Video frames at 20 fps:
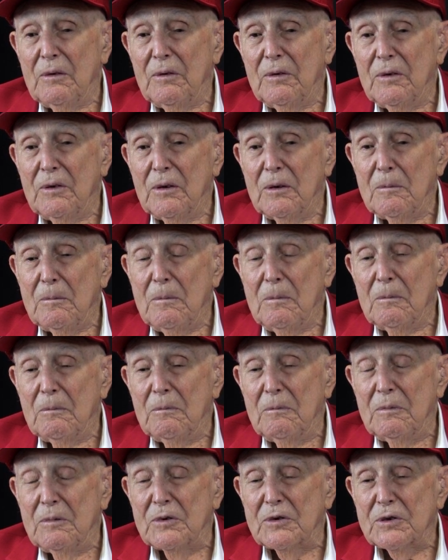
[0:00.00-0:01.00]
the
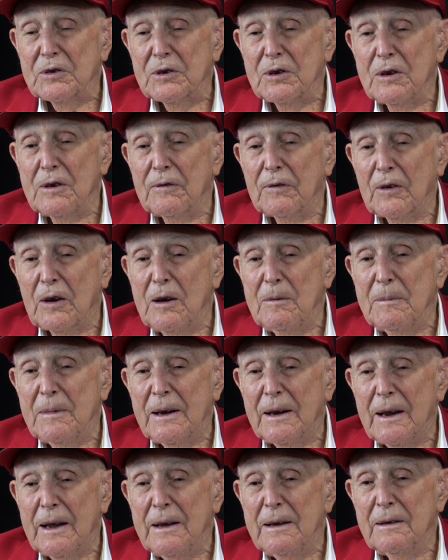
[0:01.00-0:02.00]
stuff
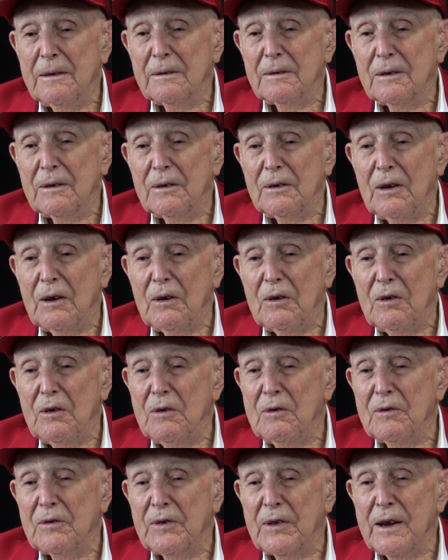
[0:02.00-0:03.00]
coming down.
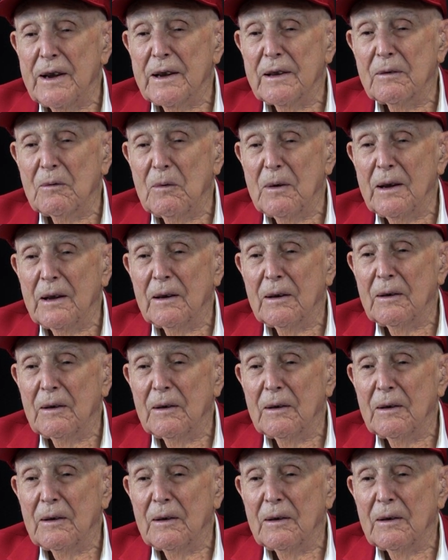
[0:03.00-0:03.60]
You think, well,